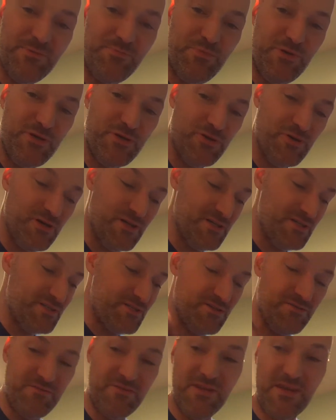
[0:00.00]

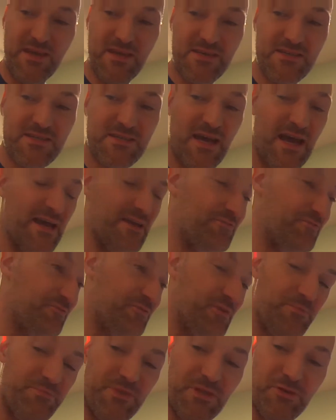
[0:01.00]
because of this. I
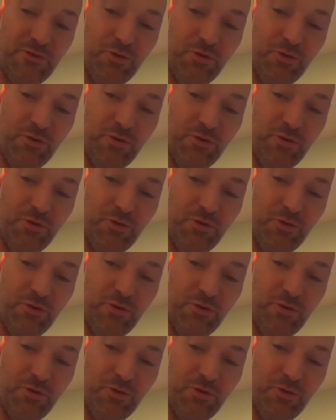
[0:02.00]
flipped it